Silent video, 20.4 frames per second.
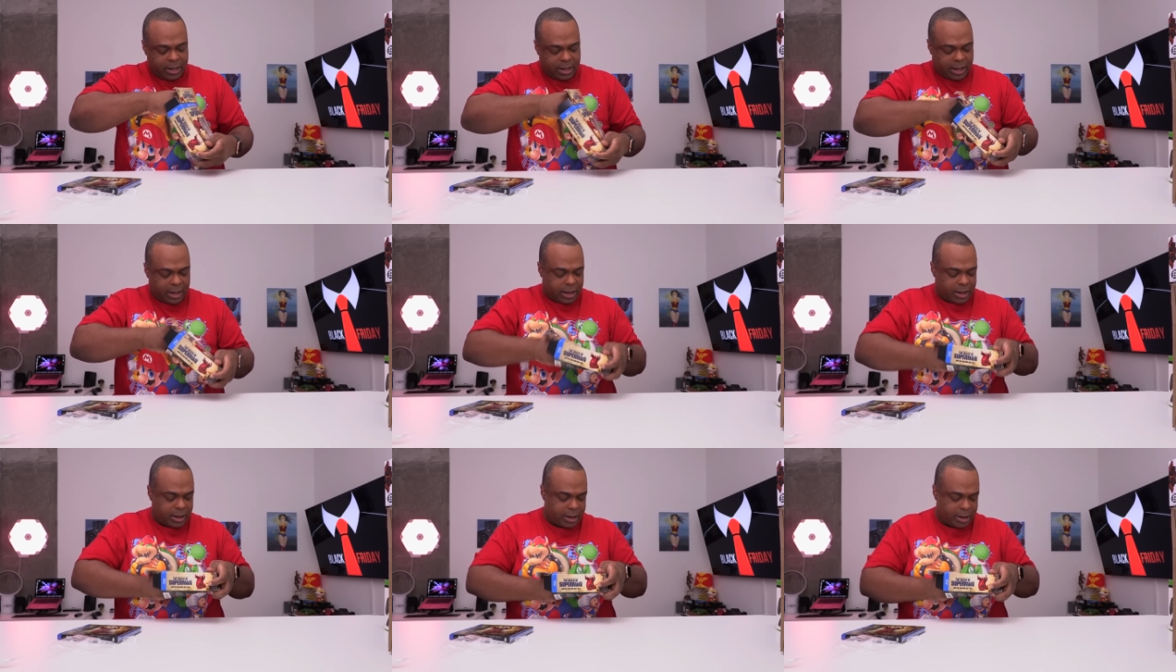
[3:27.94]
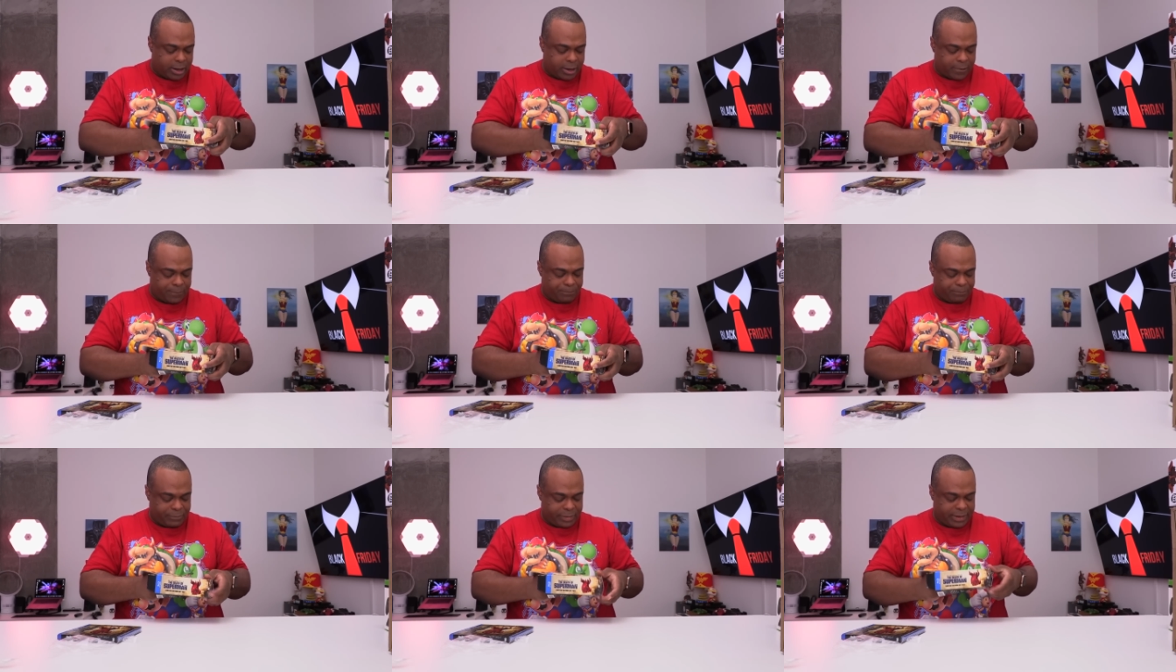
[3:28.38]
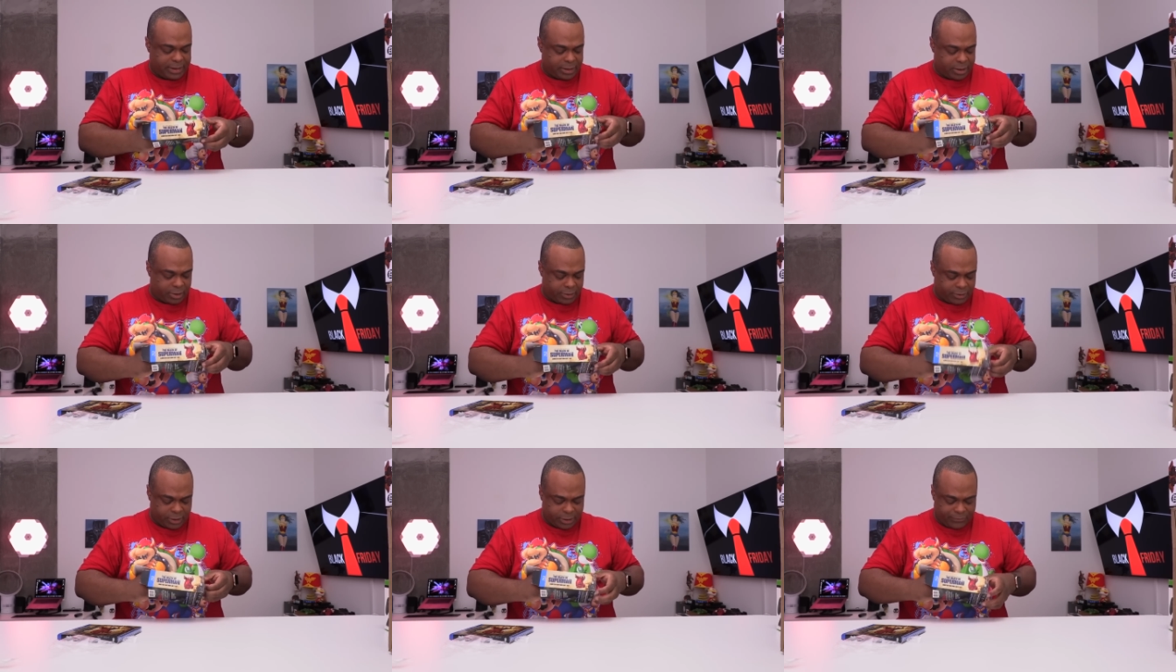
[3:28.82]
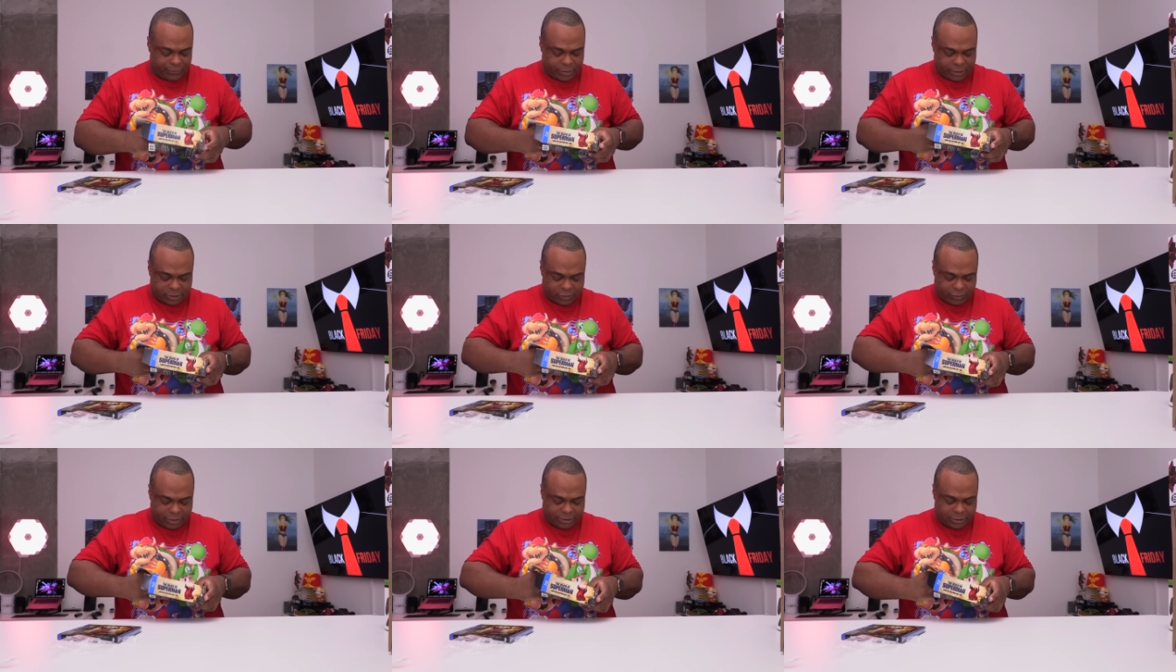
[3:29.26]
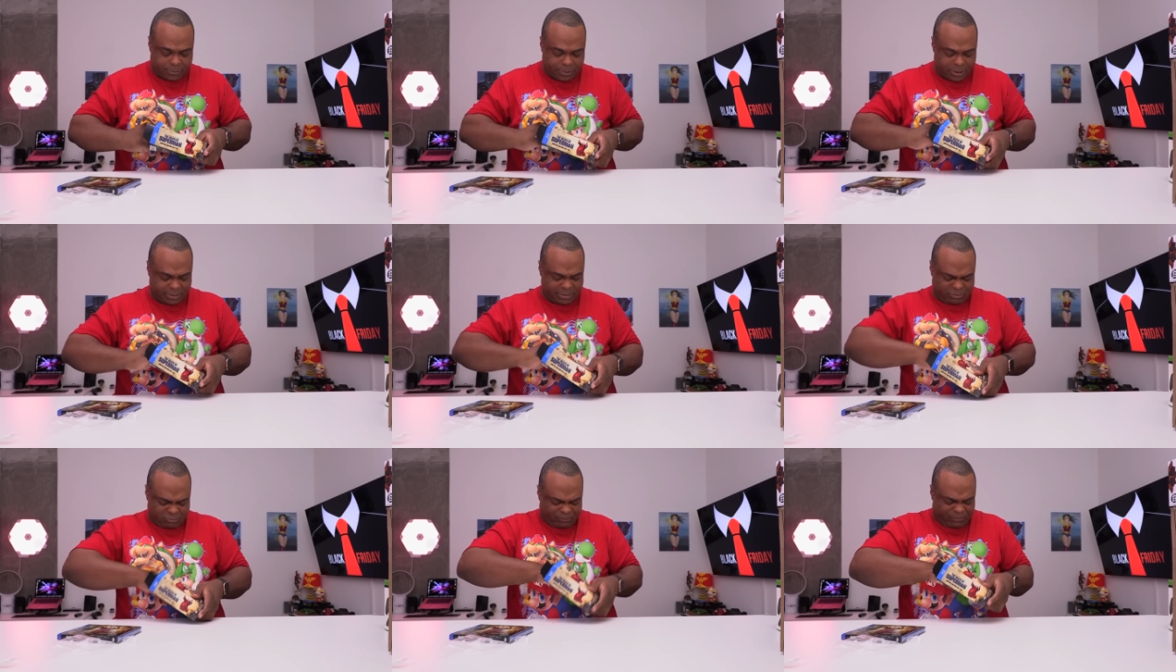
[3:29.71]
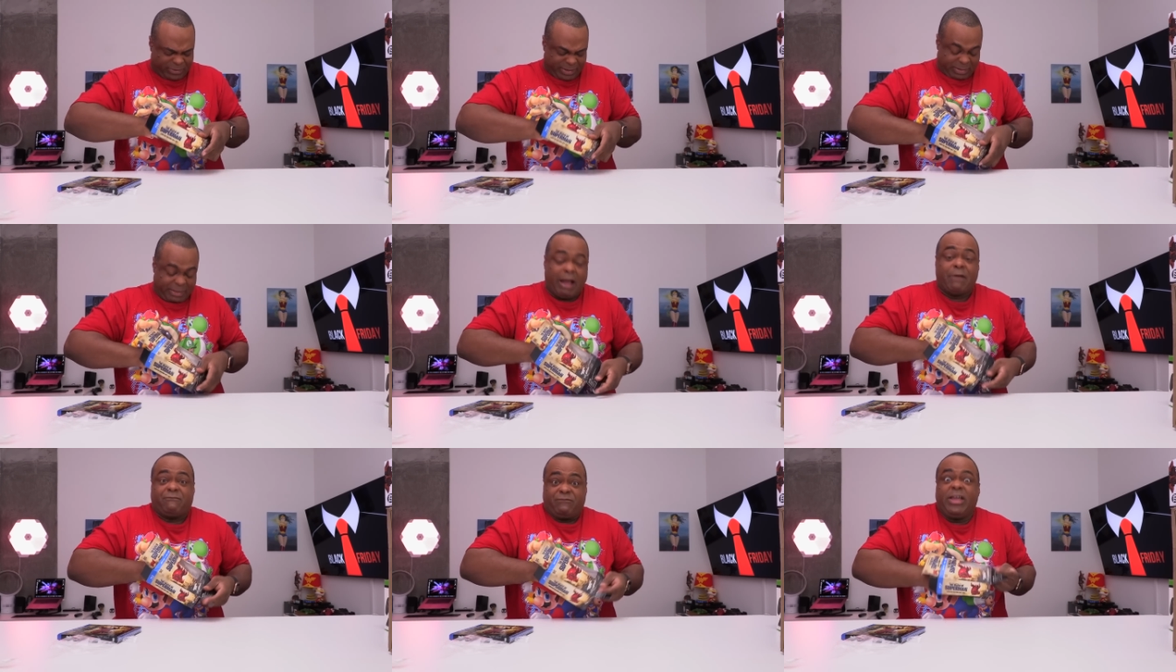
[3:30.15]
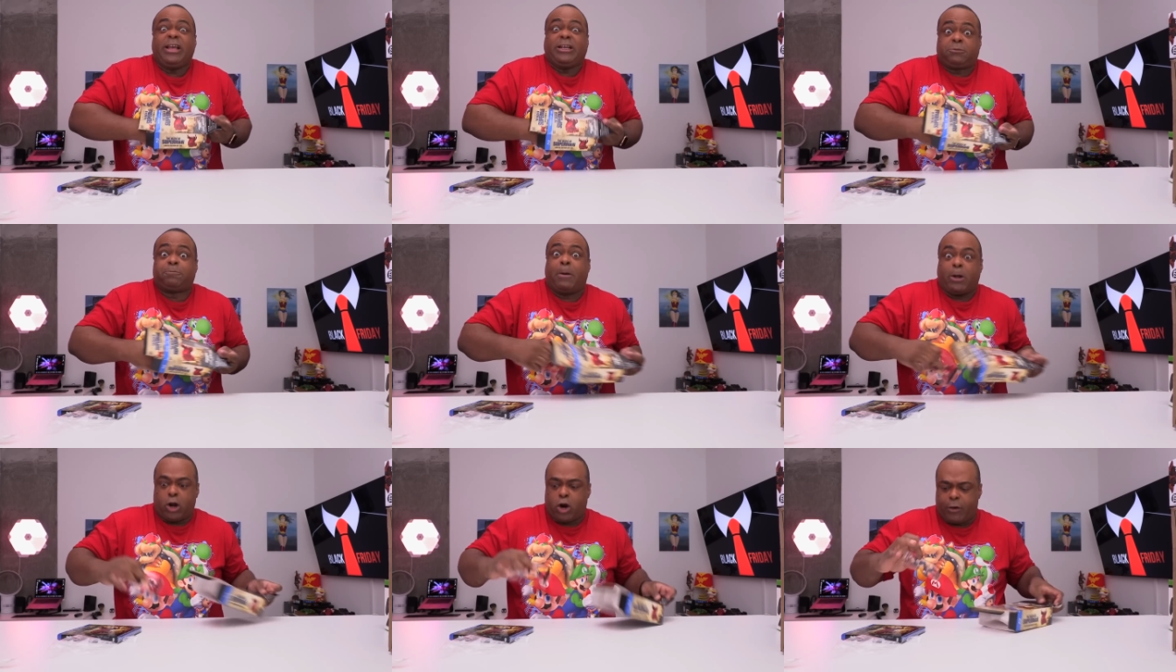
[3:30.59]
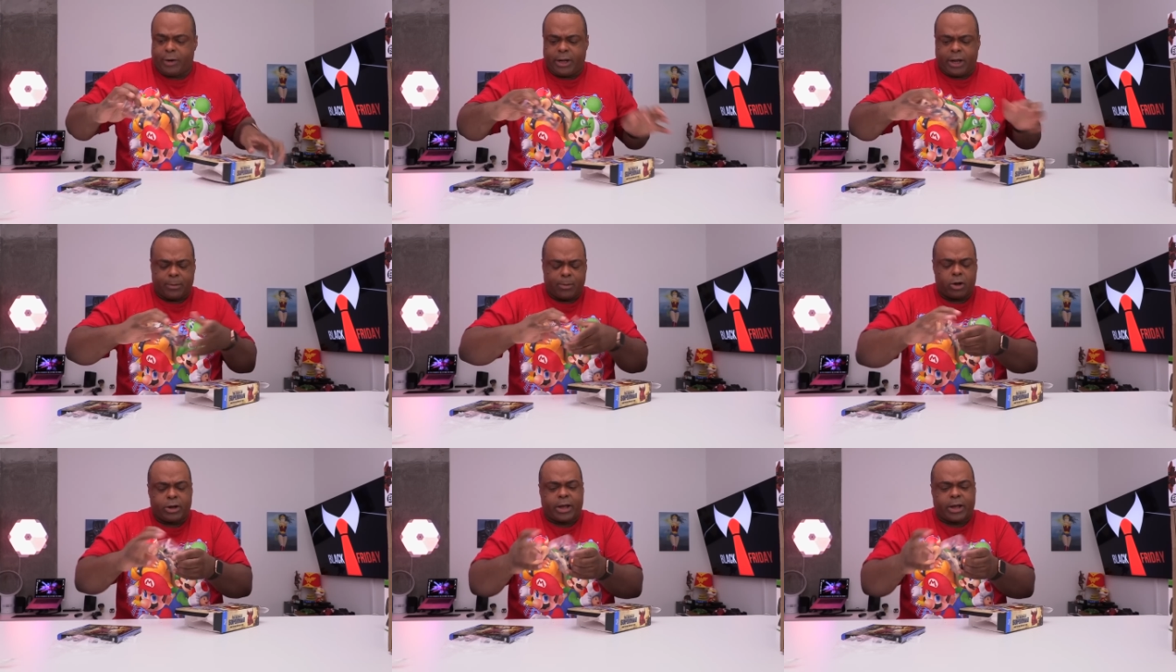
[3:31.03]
Um, you know, there, there's a reason, but now this better hurry up.